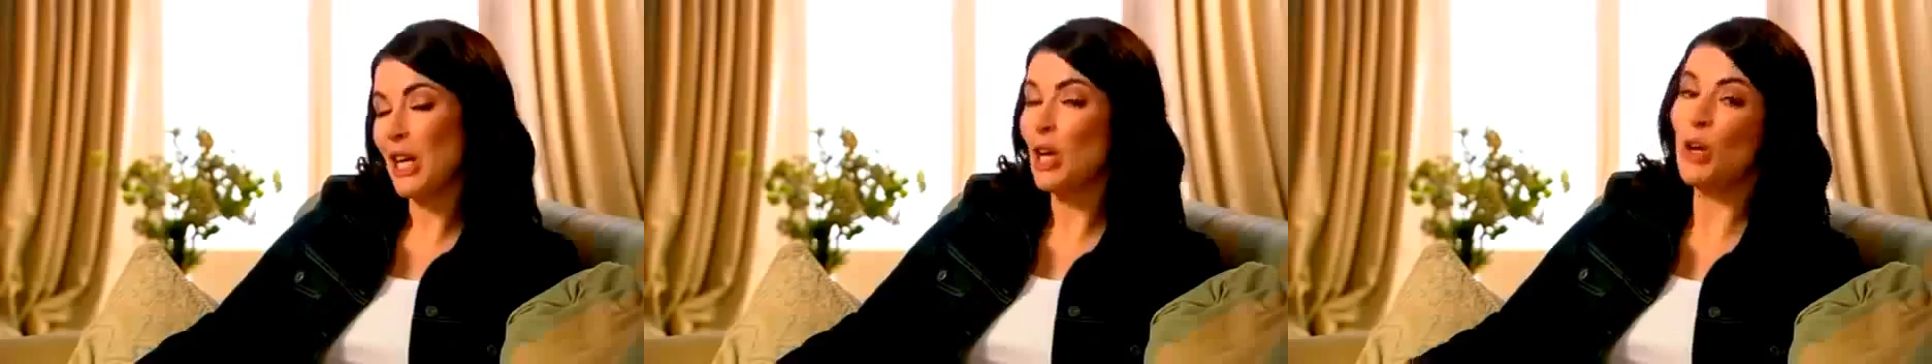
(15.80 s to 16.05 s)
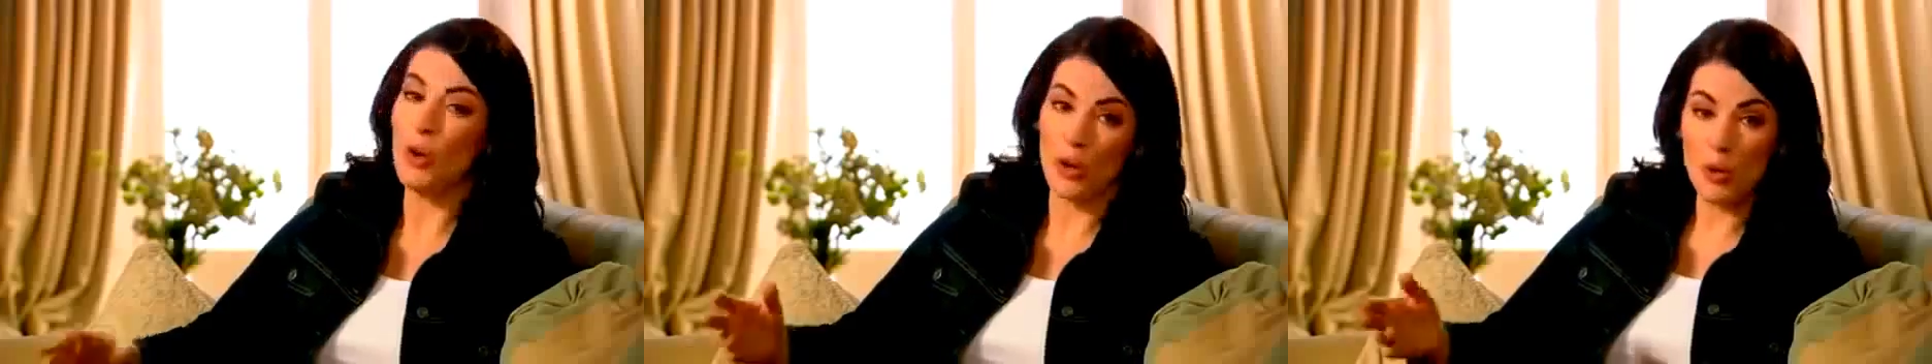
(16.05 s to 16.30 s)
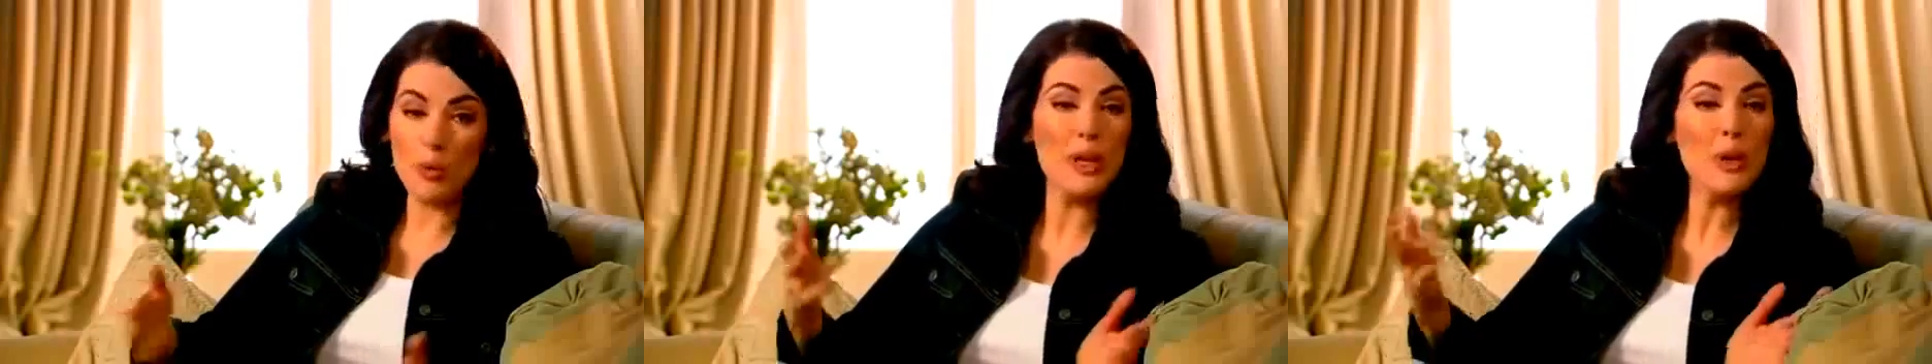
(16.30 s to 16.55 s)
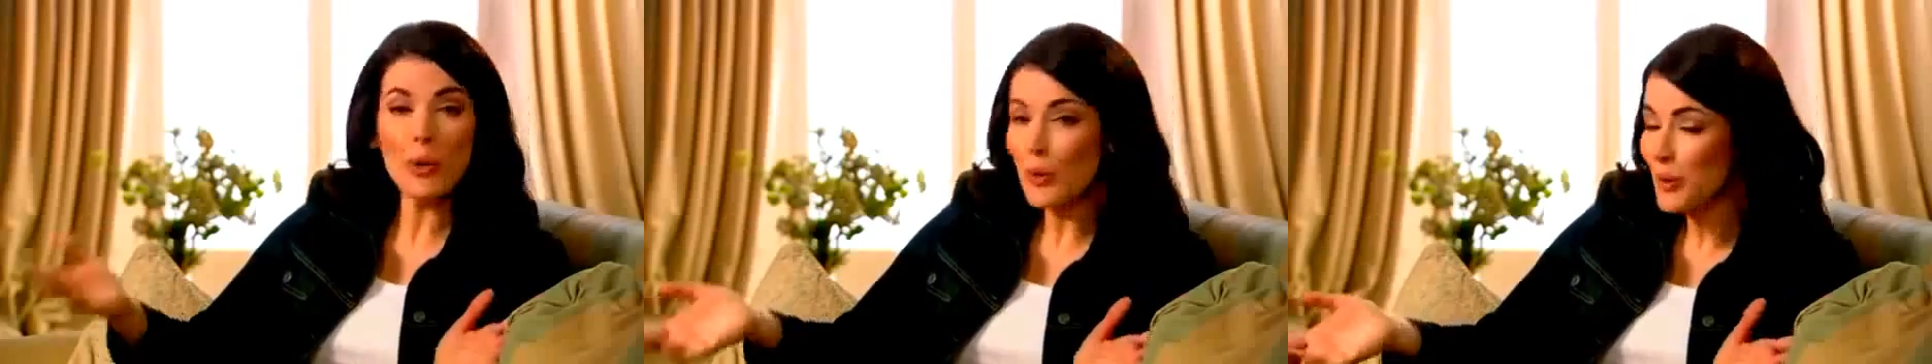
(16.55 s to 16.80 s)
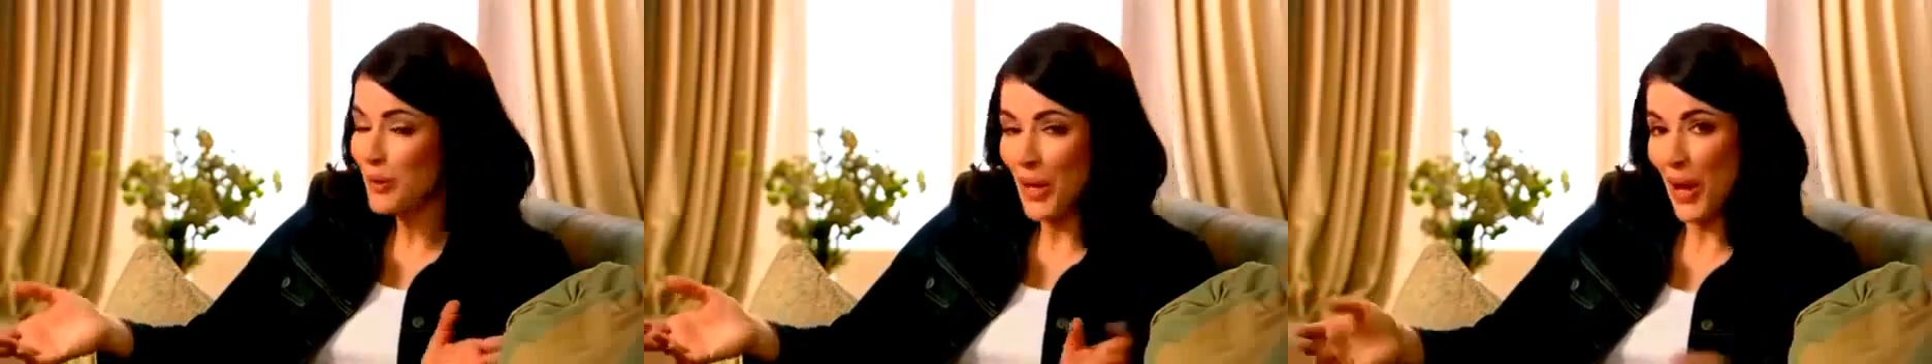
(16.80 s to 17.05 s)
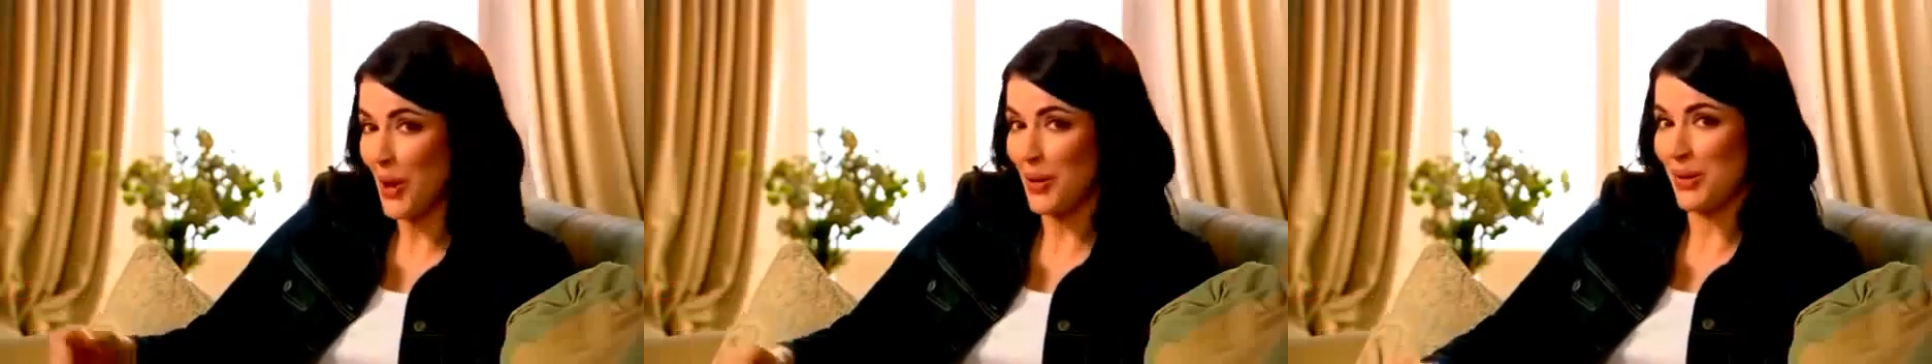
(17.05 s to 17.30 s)
Look, we all
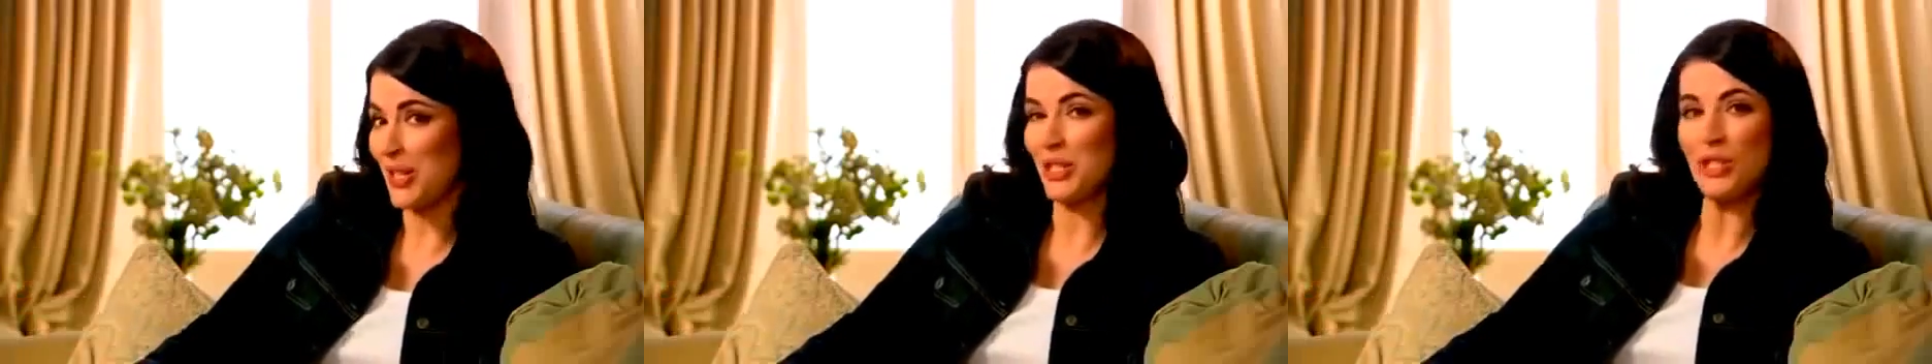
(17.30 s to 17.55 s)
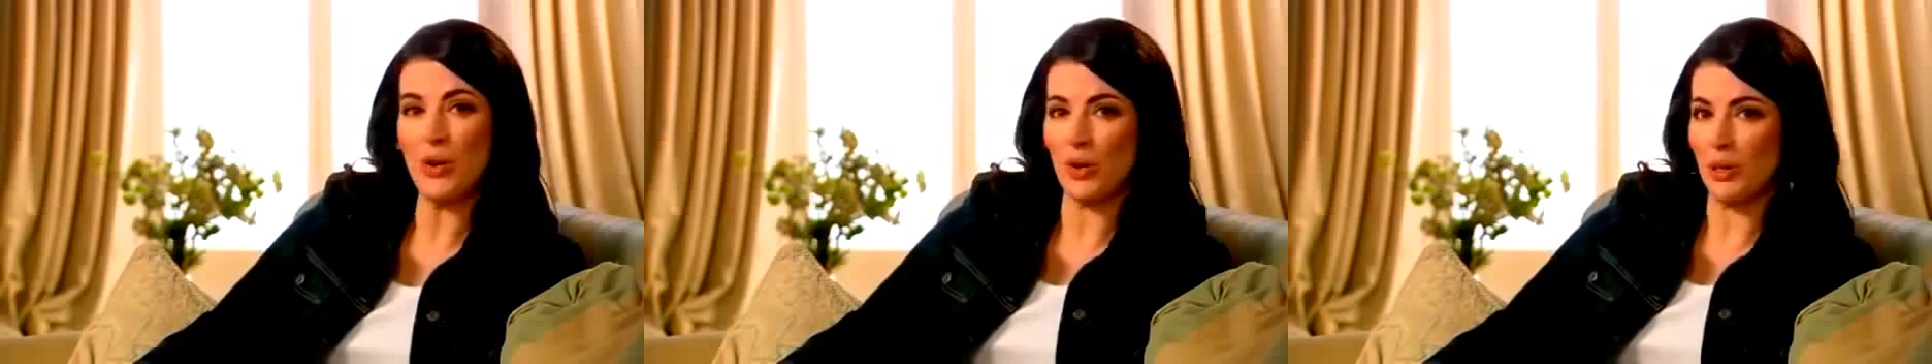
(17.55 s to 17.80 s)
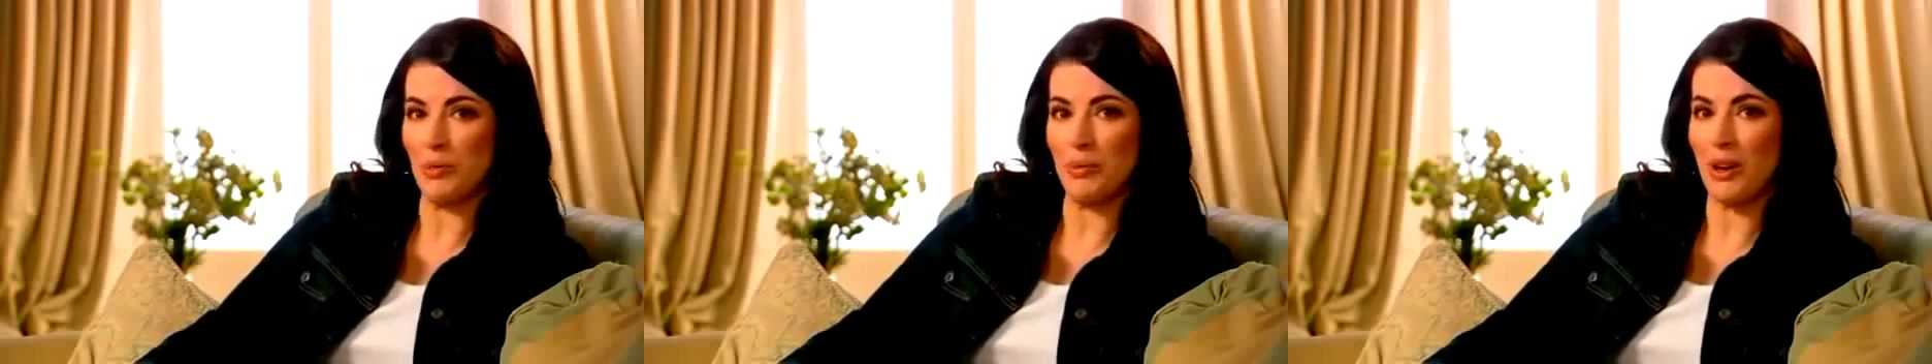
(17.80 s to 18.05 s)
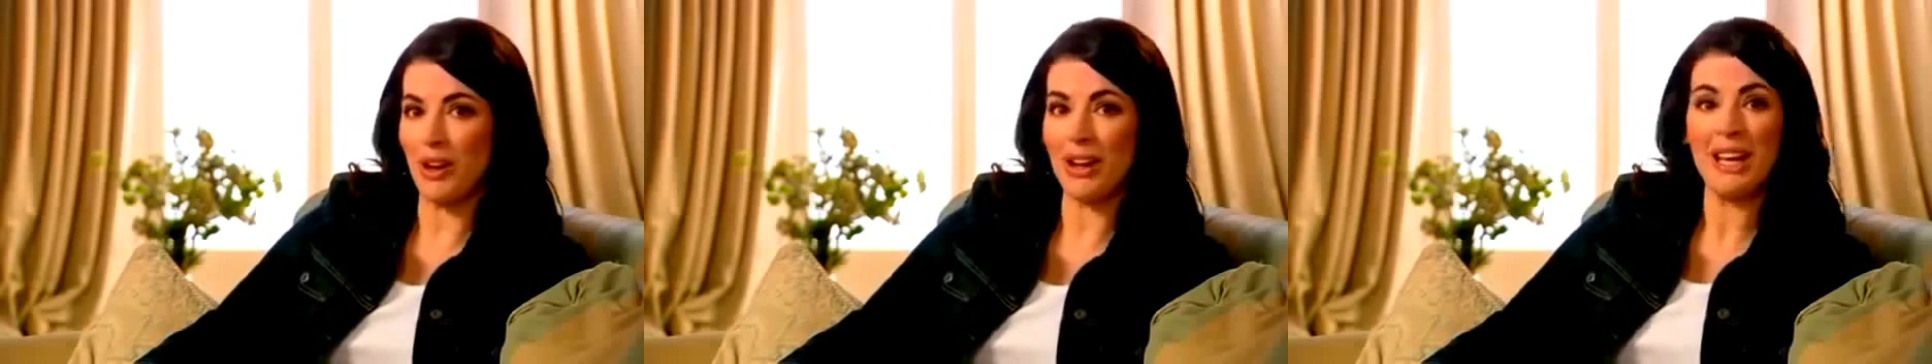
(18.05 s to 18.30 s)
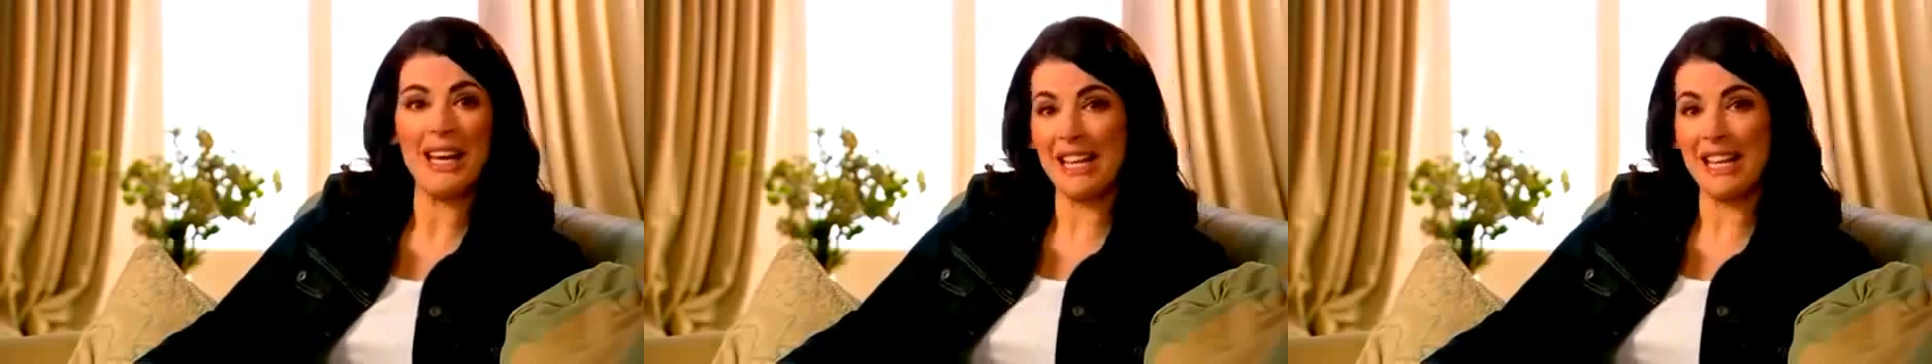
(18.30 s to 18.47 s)
know that a chocolate bar